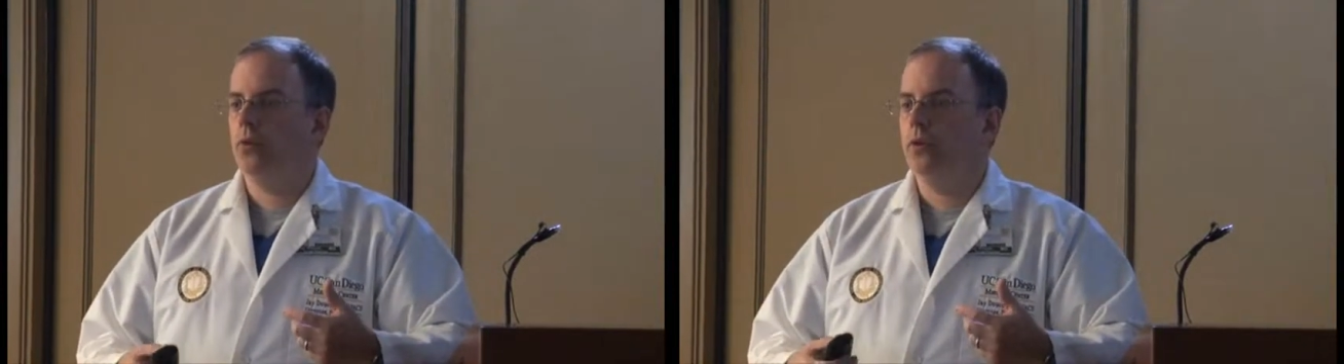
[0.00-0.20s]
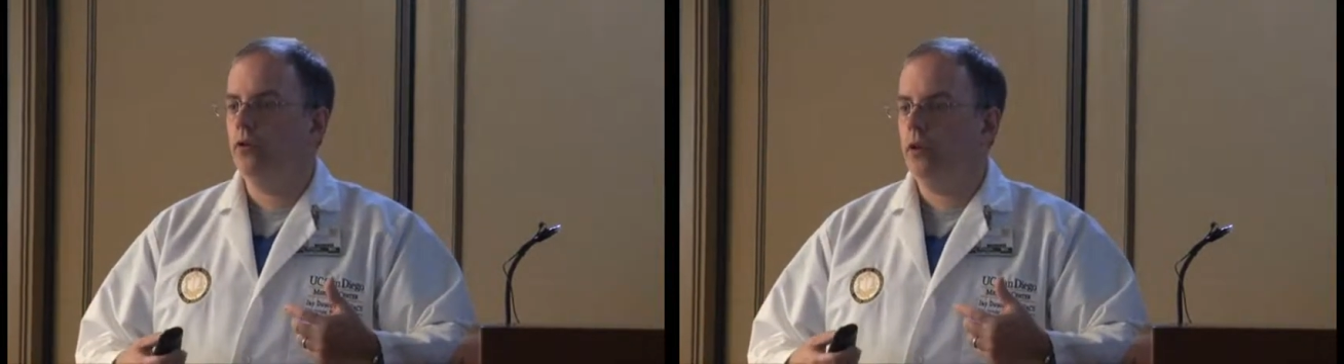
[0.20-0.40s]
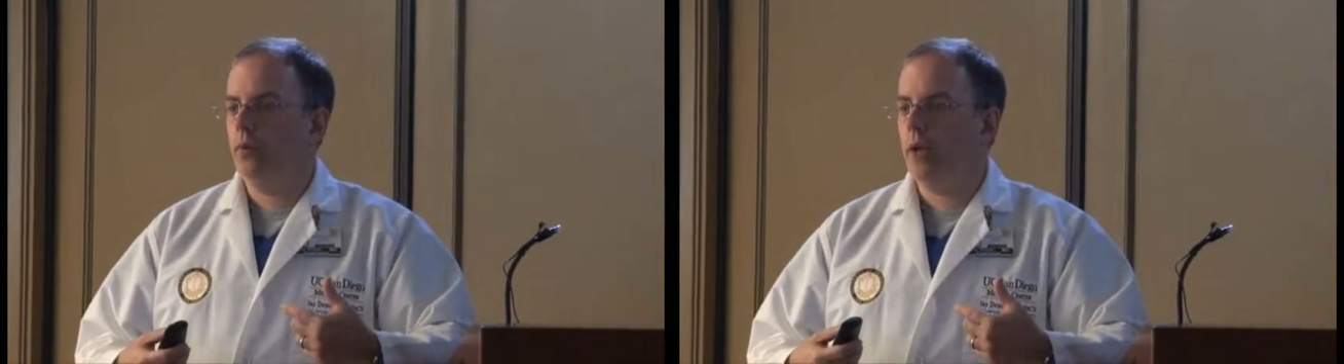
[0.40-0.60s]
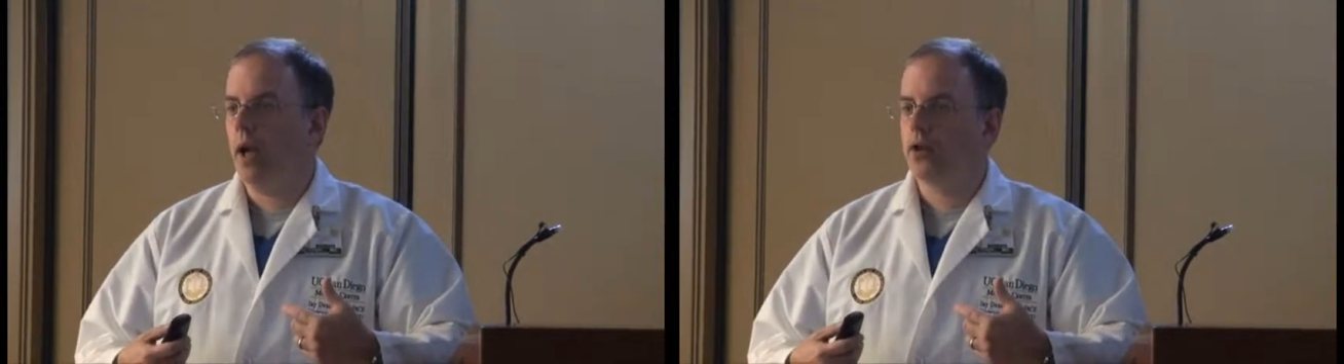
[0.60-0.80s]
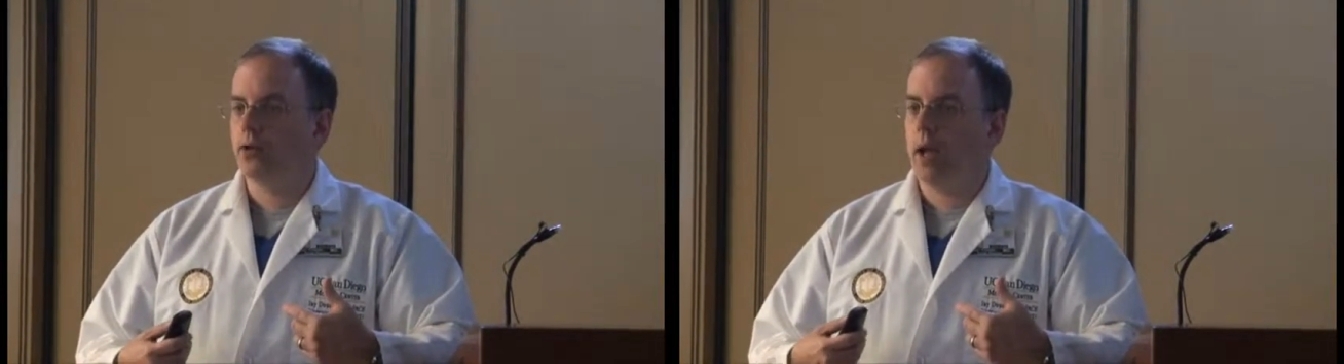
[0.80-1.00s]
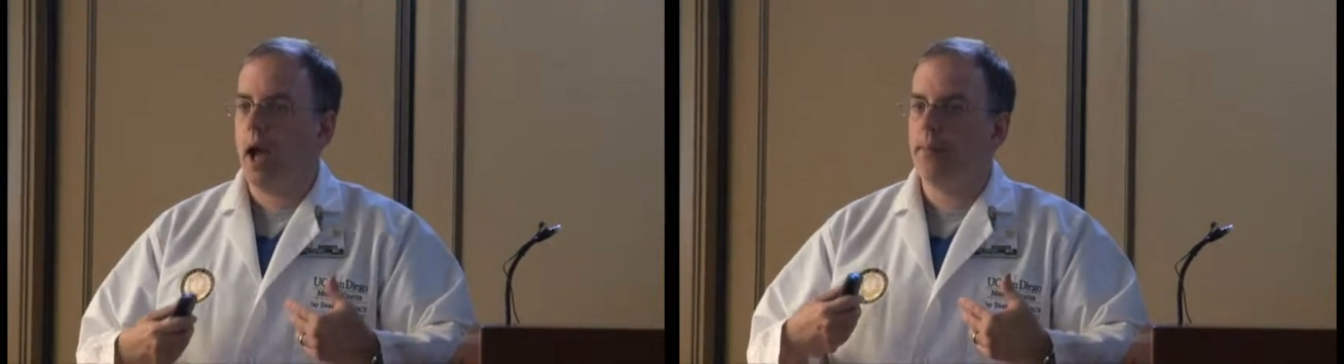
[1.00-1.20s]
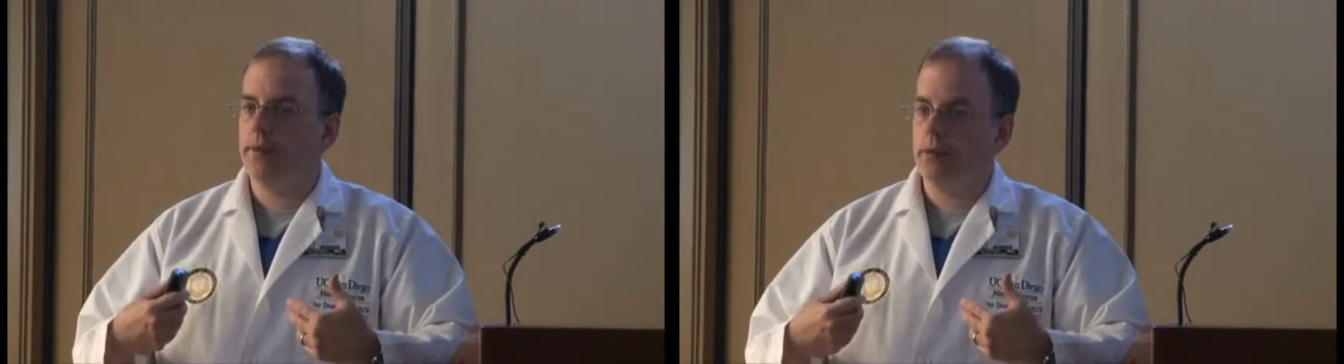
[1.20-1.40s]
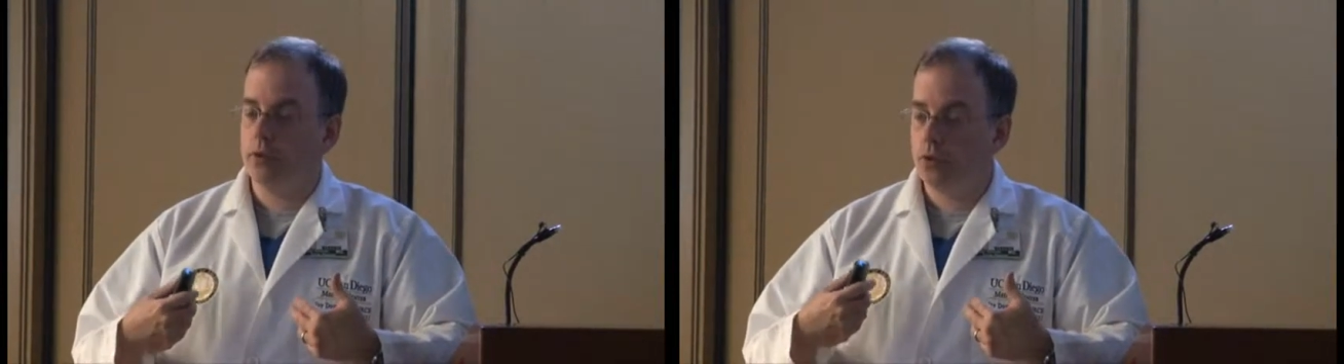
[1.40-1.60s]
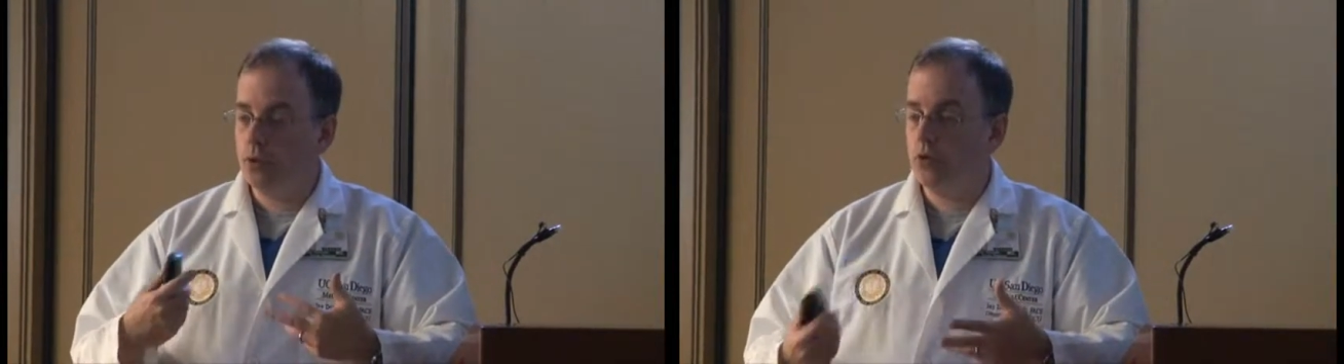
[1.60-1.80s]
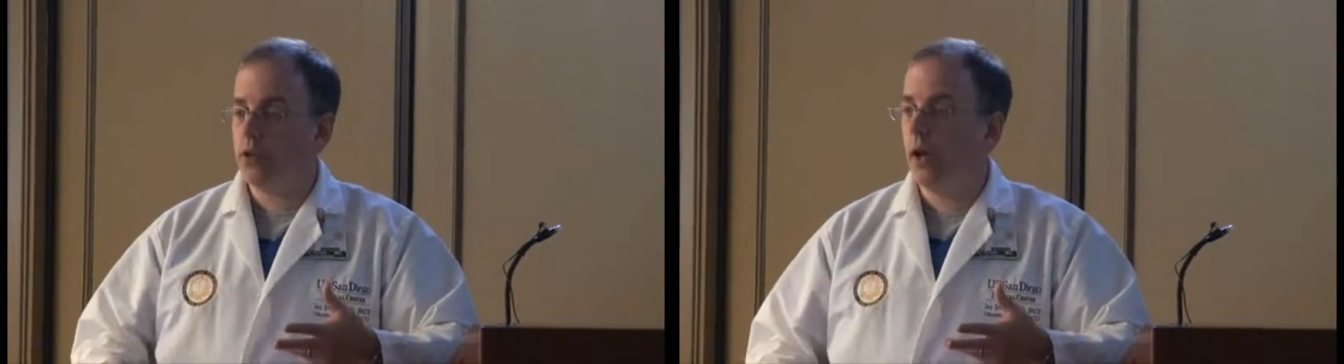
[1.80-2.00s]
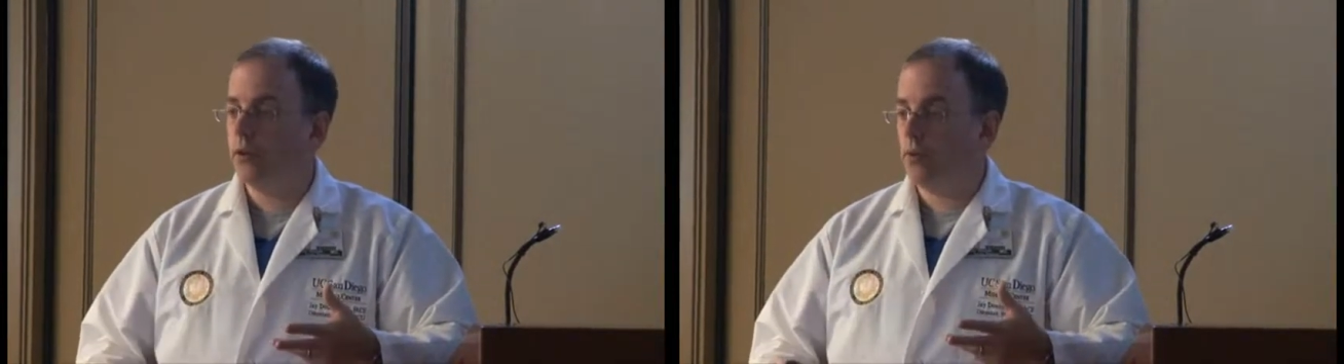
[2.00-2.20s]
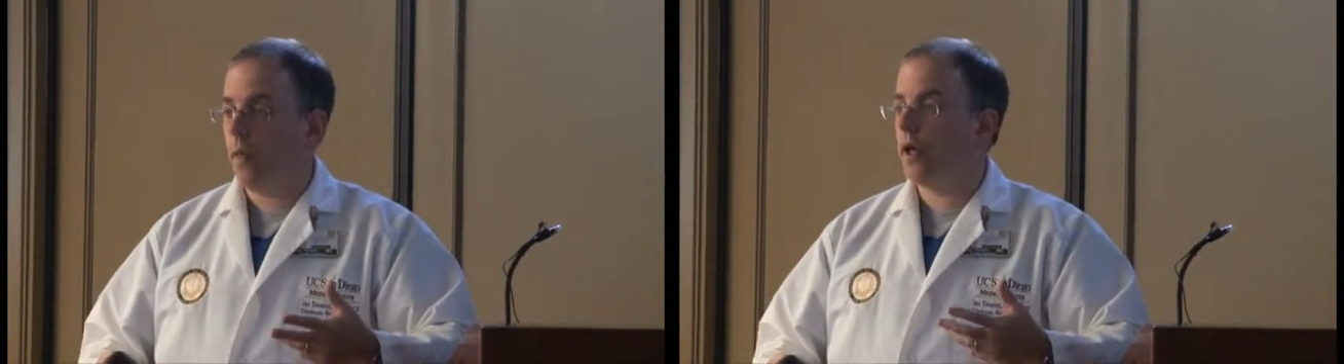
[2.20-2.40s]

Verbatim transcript: really see what actually happens in a true disaster.